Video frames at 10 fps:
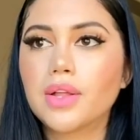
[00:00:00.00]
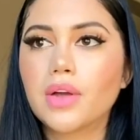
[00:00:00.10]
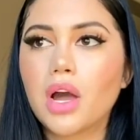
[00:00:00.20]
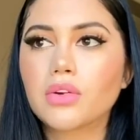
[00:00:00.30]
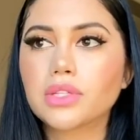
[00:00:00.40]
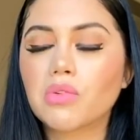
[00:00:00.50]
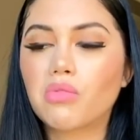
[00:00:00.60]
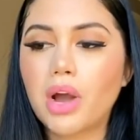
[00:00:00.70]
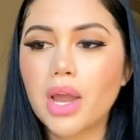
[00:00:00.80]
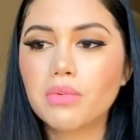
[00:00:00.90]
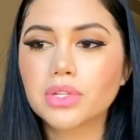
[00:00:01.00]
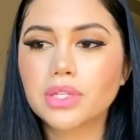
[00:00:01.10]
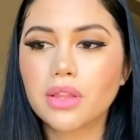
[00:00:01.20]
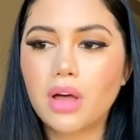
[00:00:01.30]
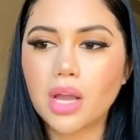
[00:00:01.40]
I was like, why would
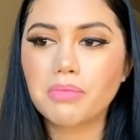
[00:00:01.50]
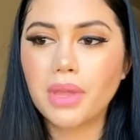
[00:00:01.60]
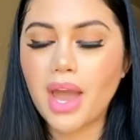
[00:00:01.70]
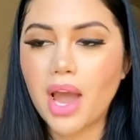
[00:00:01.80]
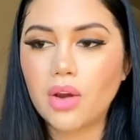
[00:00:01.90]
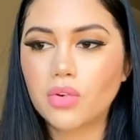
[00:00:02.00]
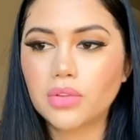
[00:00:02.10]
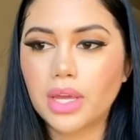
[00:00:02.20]
she lock me out?